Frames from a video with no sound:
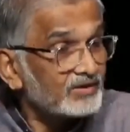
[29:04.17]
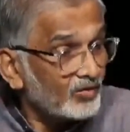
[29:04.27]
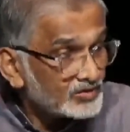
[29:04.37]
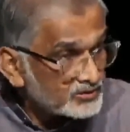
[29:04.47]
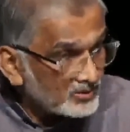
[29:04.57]
but
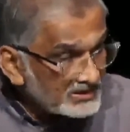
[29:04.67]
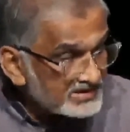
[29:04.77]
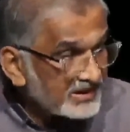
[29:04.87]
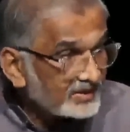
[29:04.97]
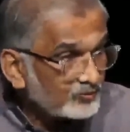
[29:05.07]
also
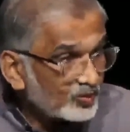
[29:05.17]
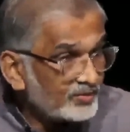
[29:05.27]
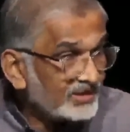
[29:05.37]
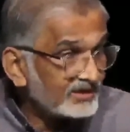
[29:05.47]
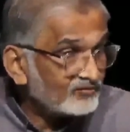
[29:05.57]
Naxalite
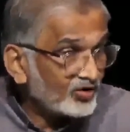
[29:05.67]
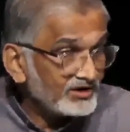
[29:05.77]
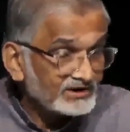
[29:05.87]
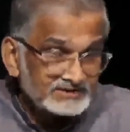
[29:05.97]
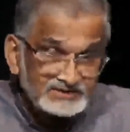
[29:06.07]
movement and
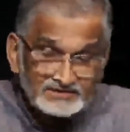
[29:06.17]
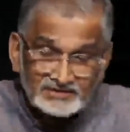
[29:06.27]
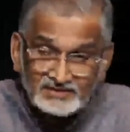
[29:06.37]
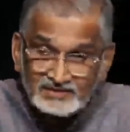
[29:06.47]
violence.